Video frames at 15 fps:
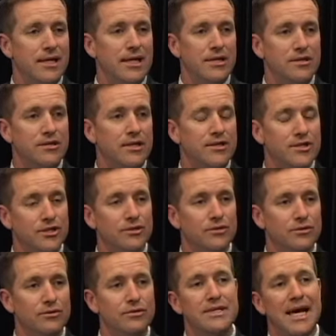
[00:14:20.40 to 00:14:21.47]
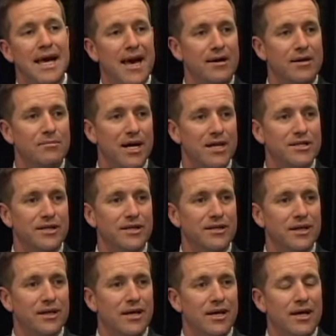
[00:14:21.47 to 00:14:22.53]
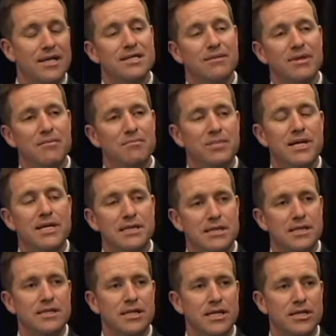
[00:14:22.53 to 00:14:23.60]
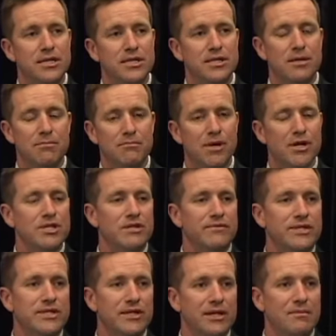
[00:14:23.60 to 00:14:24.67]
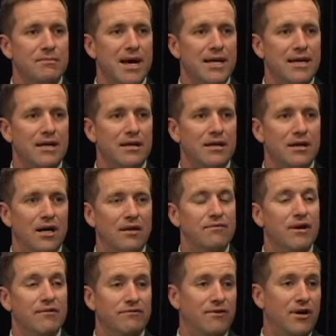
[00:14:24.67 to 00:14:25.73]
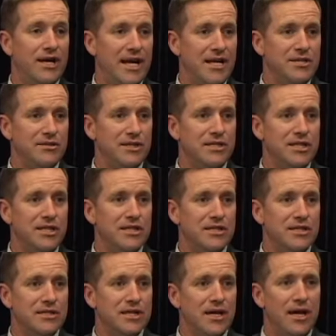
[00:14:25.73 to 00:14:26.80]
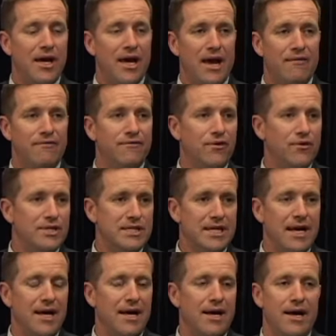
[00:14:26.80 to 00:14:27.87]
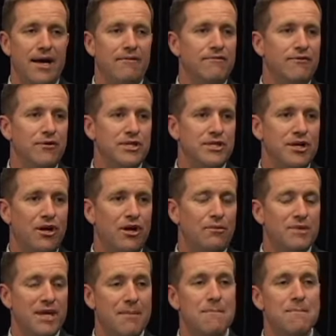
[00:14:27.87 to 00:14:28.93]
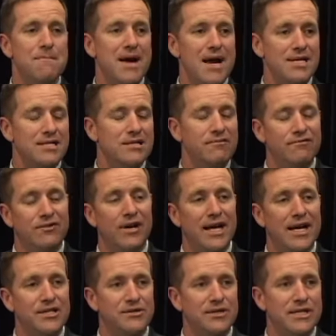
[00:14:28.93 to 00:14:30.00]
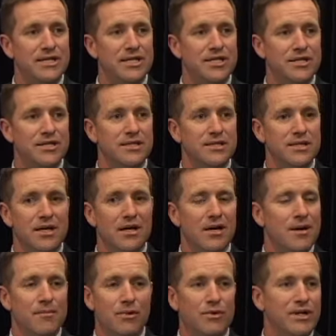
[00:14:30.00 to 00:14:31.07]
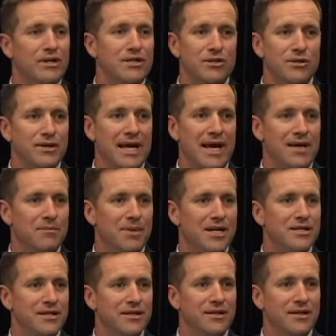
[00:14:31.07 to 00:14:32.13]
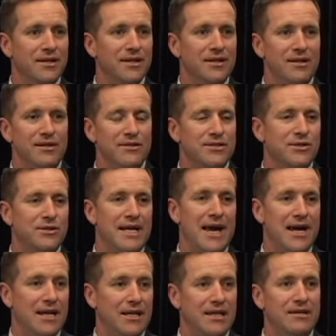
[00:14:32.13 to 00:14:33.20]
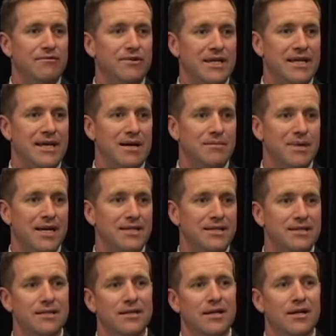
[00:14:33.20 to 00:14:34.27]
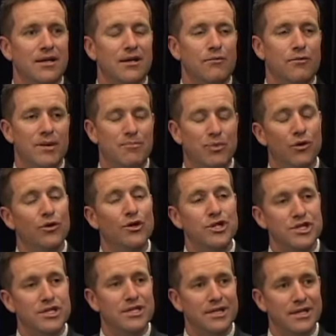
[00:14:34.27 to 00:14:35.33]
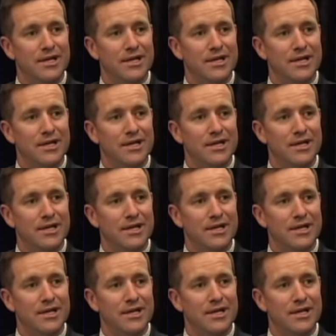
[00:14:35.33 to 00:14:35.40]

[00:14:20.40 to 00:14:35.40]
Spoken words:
in schools how to budget. Some of the biggest decisions that most of us are going to make in life are financial decisions. Our first car, our first home, they're massive financial decisions, but we're not taught how to budget. We're not taught how to live within our means. We're pushed